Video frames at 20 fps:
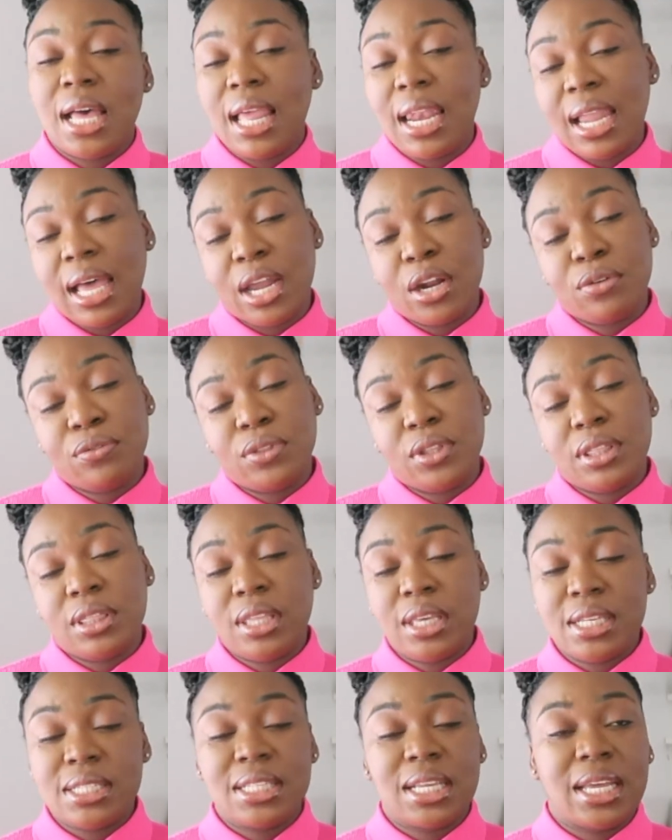a lot of the
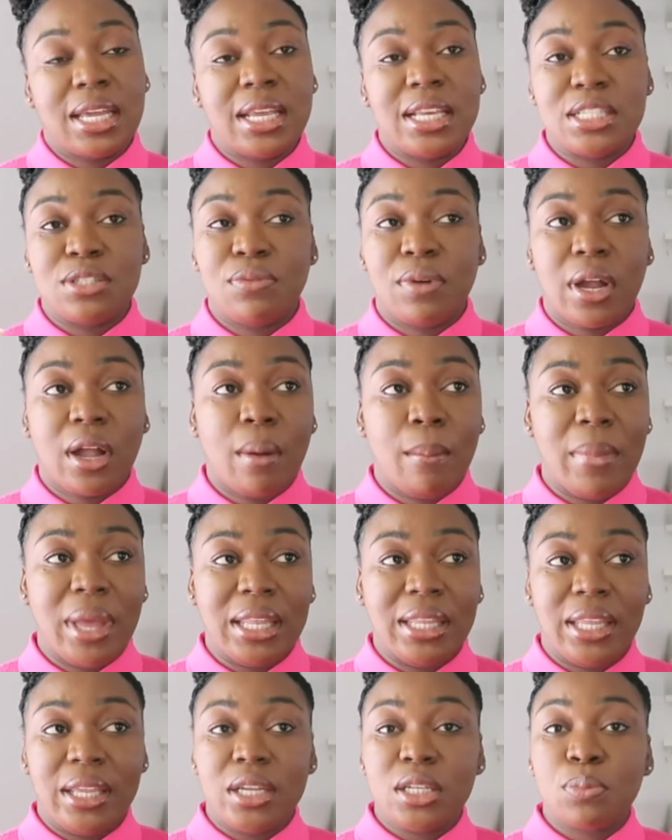things that is
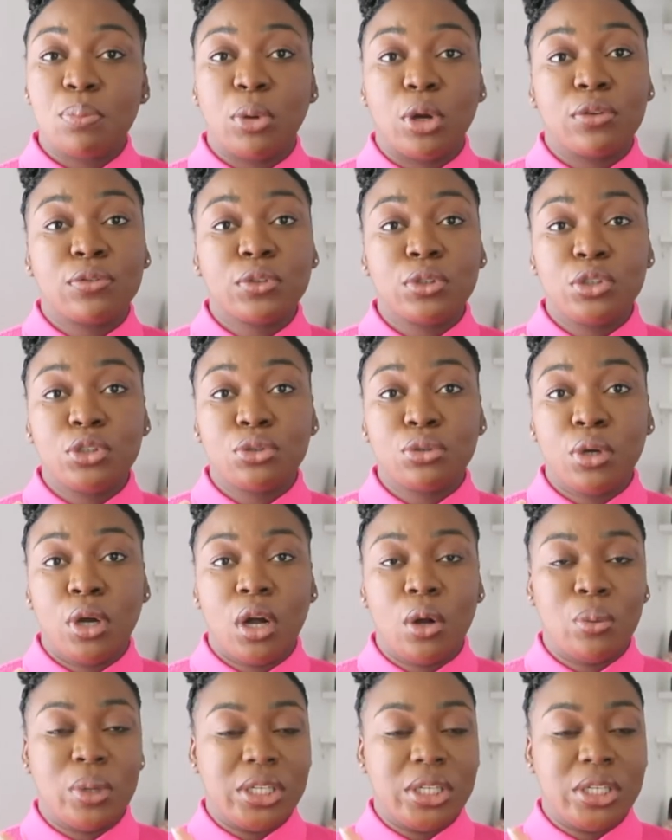recommended is birth control,